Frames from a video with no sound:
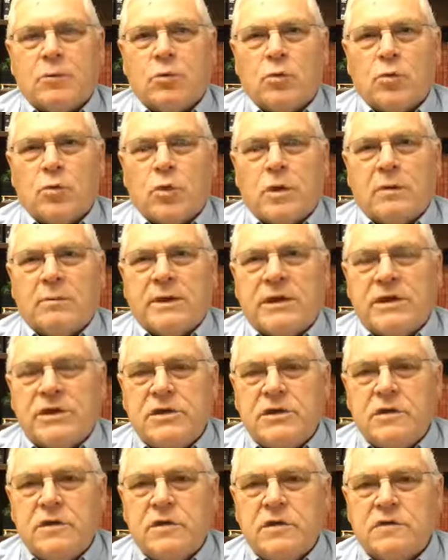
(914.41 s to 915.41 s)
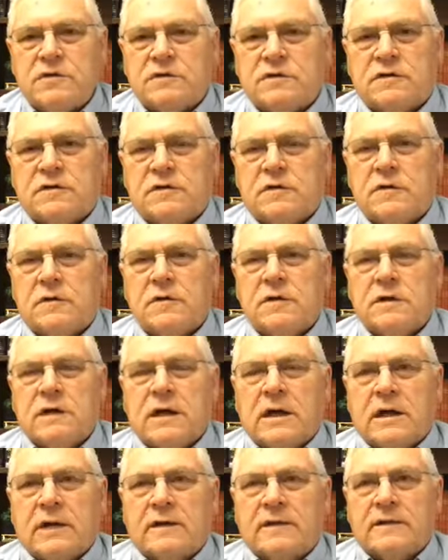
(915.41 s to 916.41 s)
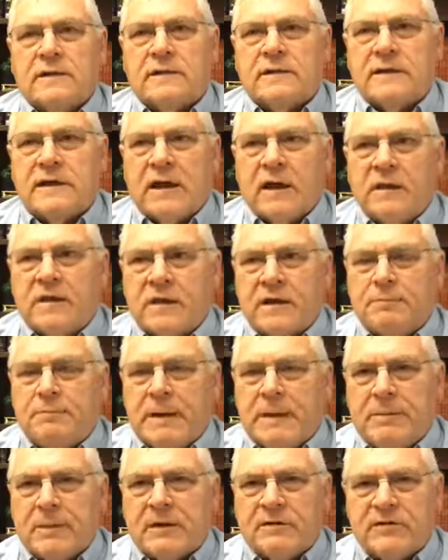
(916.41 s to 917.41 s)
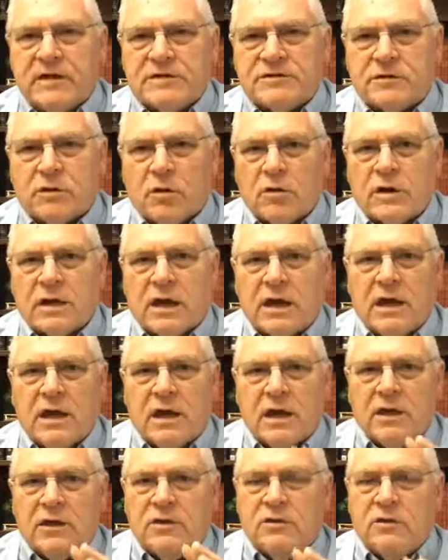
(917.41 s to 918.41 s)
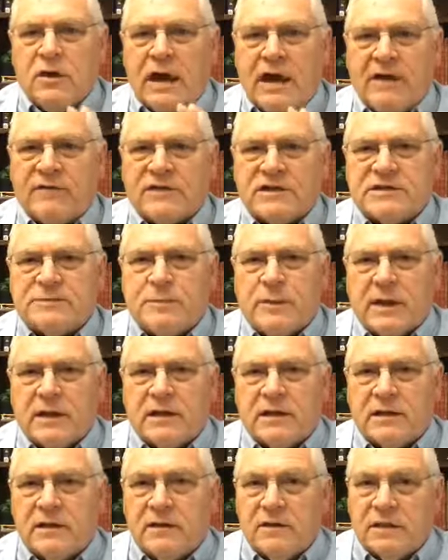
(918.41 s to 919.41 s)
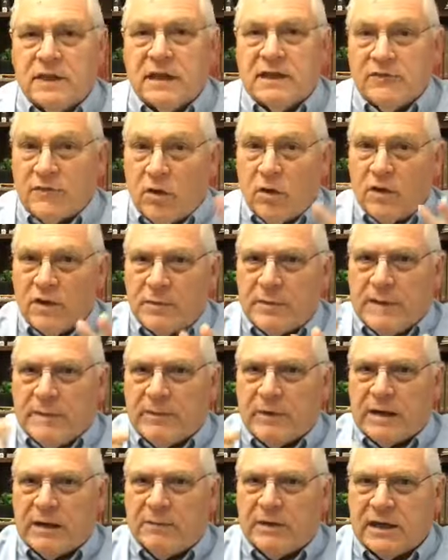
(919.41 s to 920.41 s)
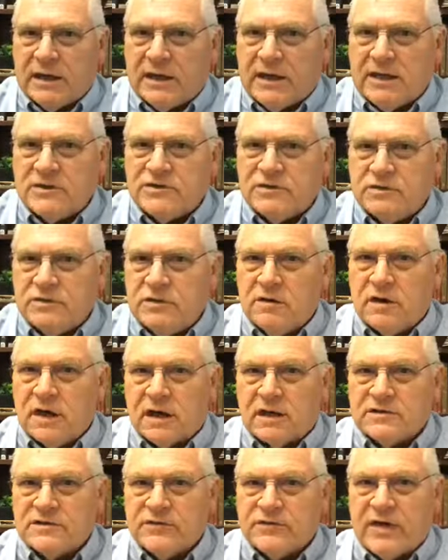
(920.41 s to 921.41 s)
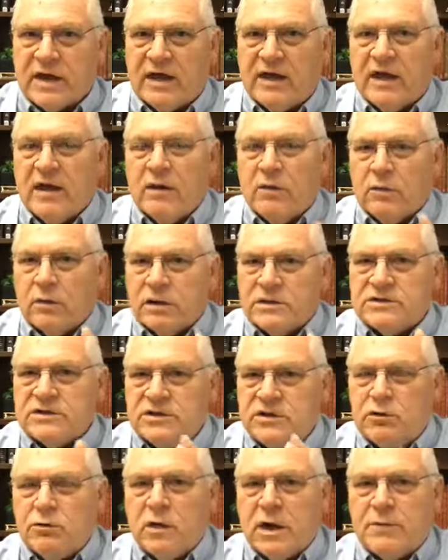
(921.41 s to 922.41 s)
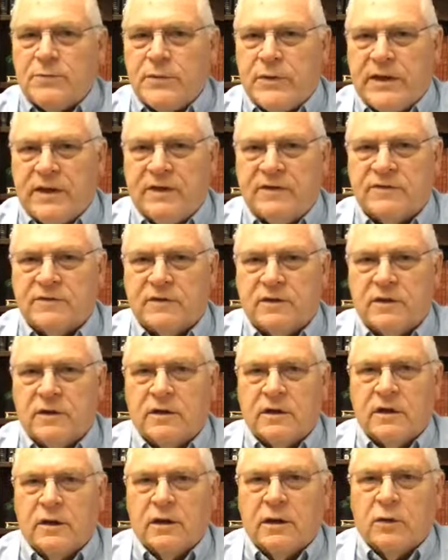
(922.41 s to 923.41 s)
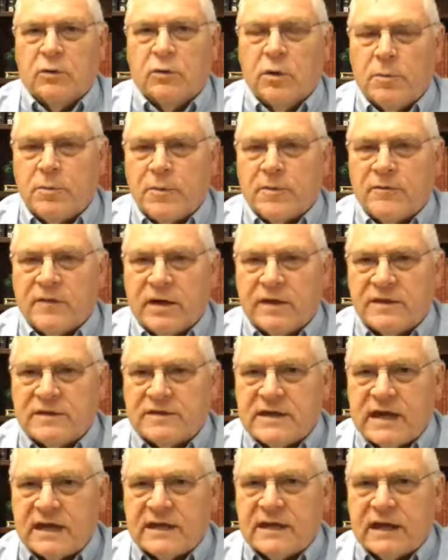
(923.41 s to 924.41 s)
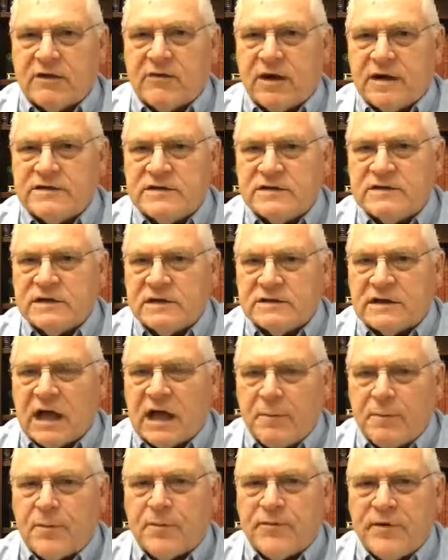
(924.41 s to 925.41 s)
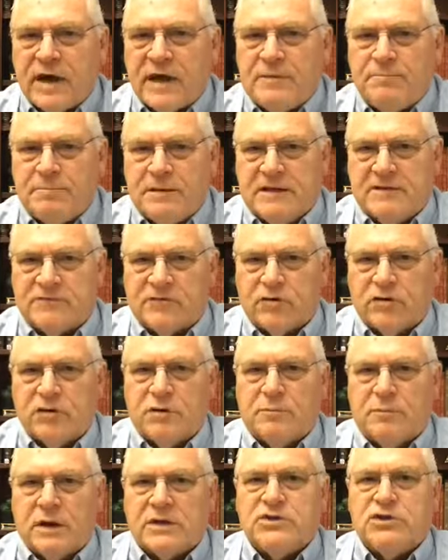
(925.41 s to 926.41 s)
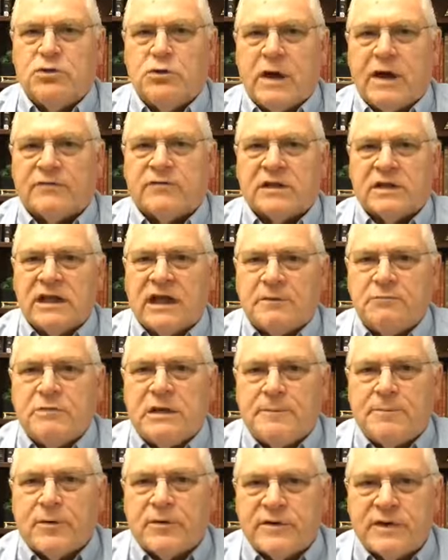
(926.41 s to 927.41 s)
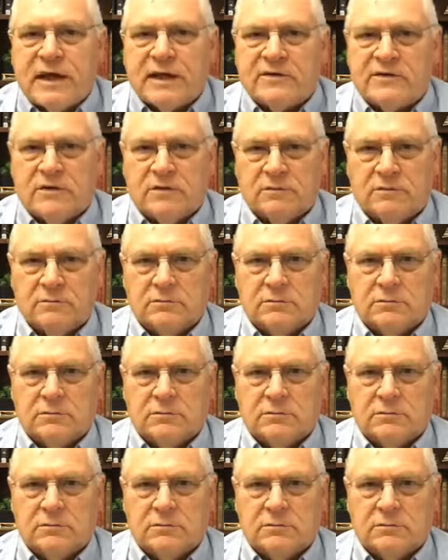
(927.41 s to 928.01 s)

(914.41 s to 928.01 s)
will be used to tell the people of Israel, okay, you have this, but think of all the people coming against you. You're not going to survive. Well, listen, you want peace. We'll provide, this Antichrist says, I'll provide peace for you, but you have to let me protect you